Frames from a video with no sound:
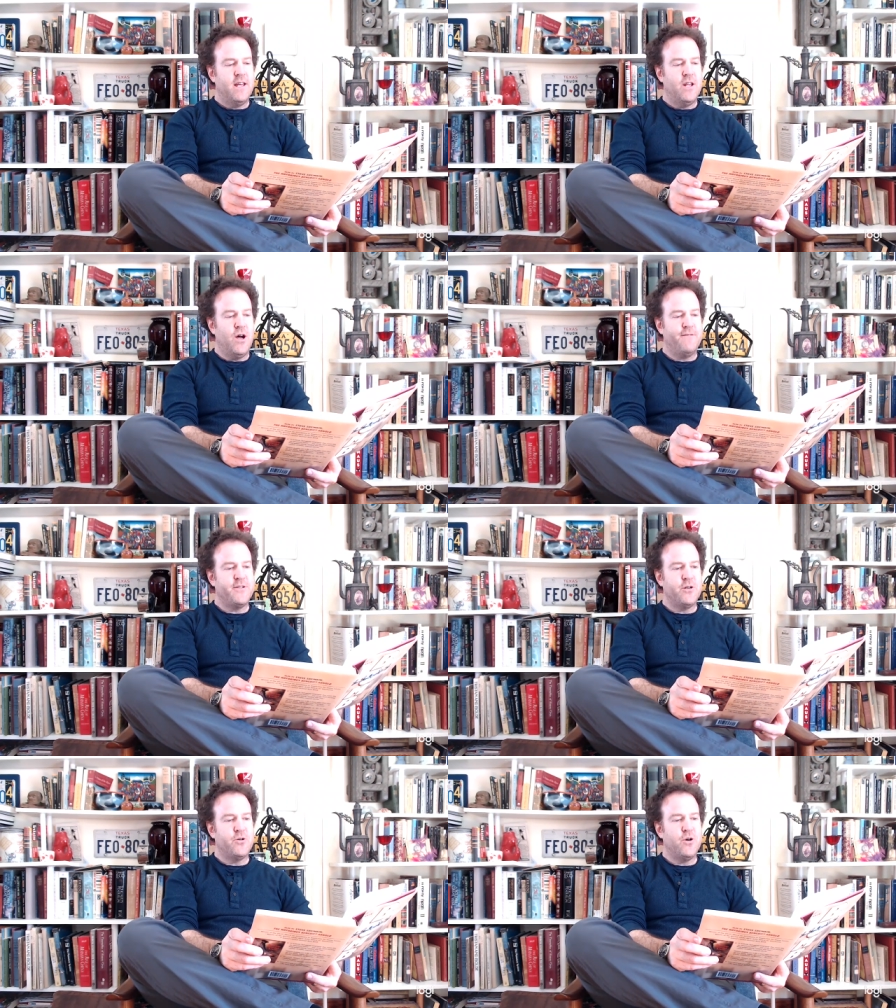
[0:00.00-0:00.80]
An
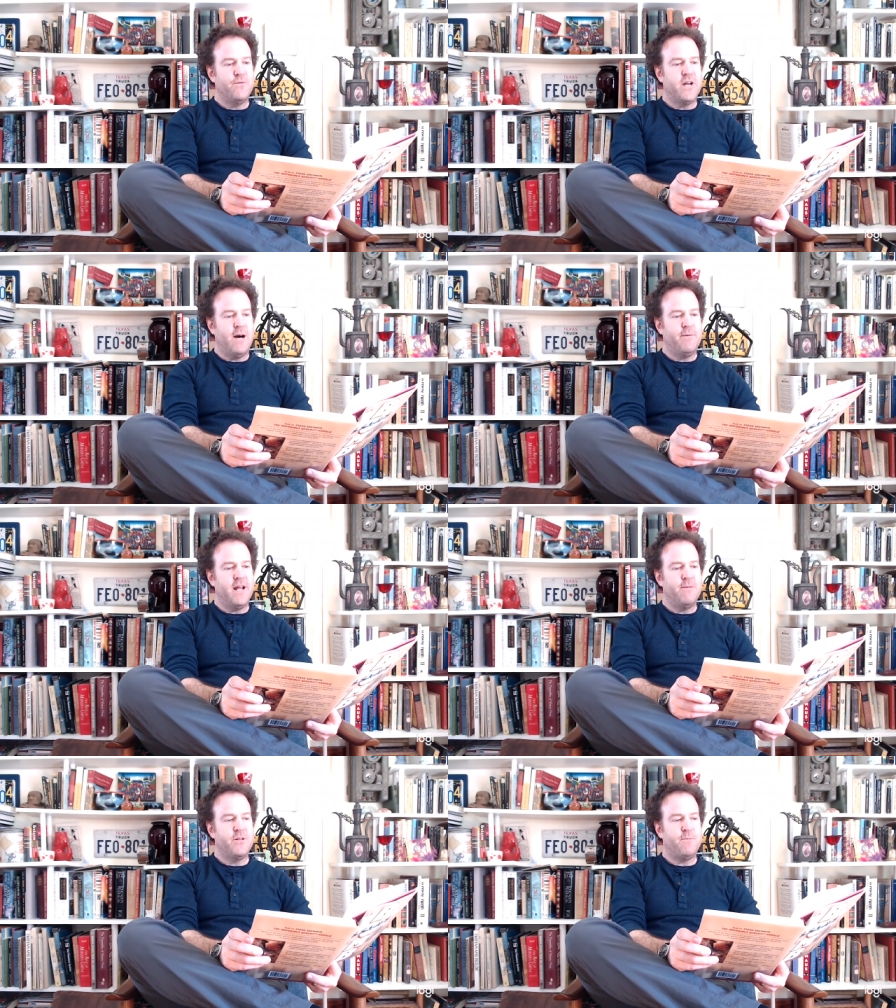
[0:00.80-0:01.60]
officer drove to
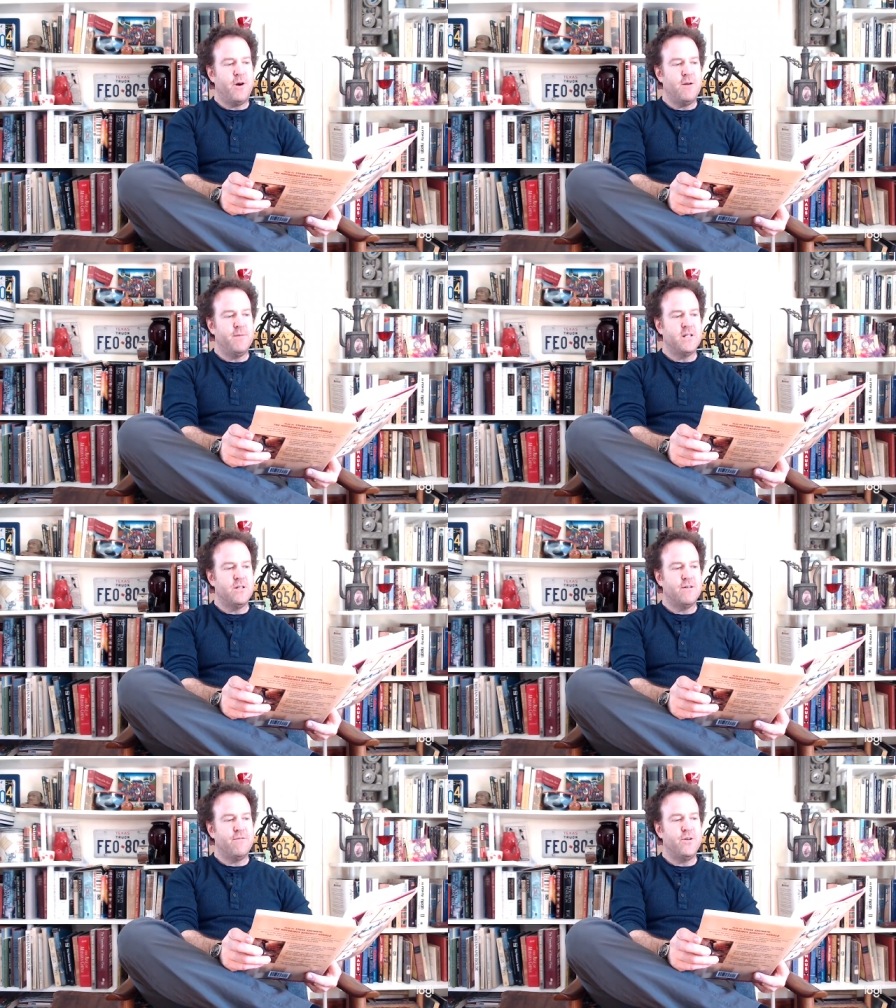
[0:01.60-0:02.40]
Oppenheimer's apartment to
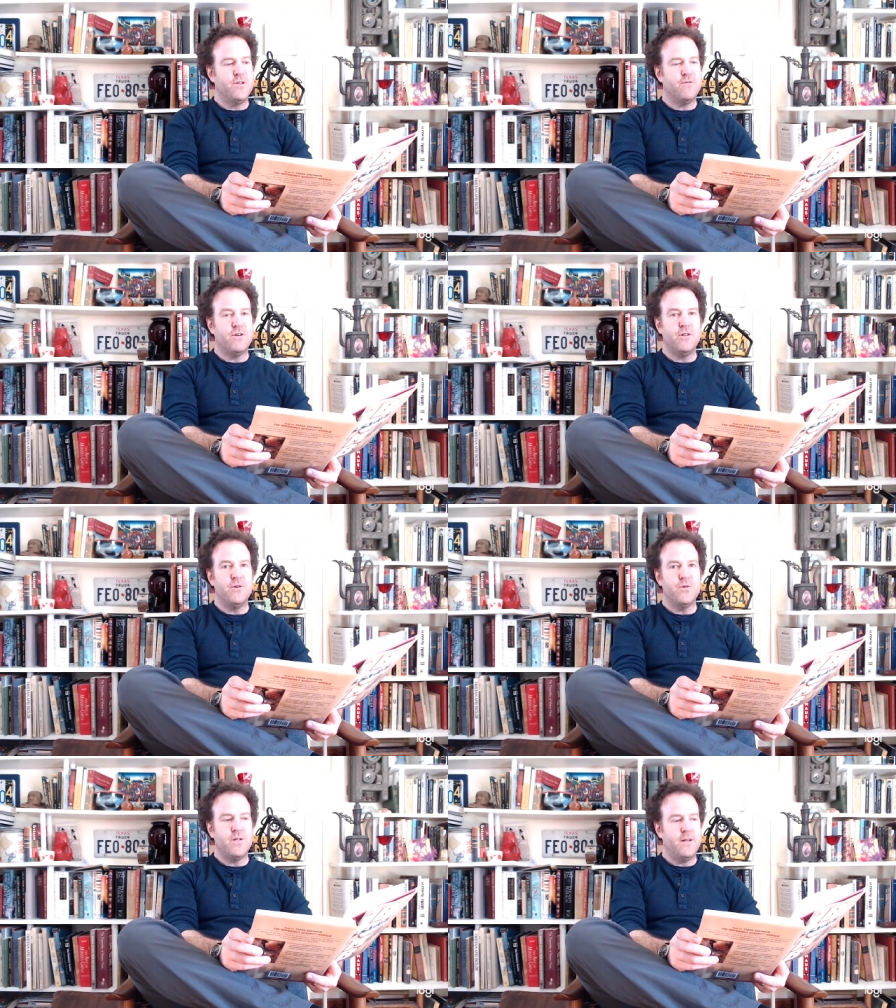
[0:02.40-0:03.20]
look for useful
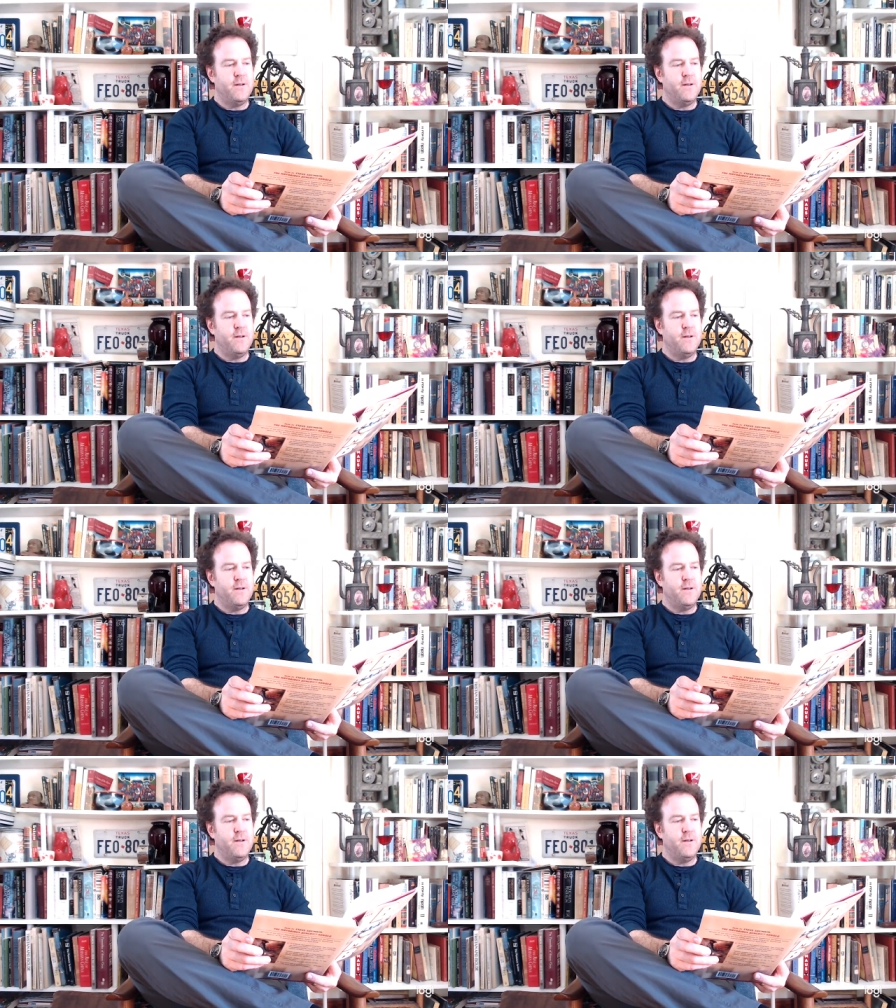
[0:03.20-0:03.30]
clues.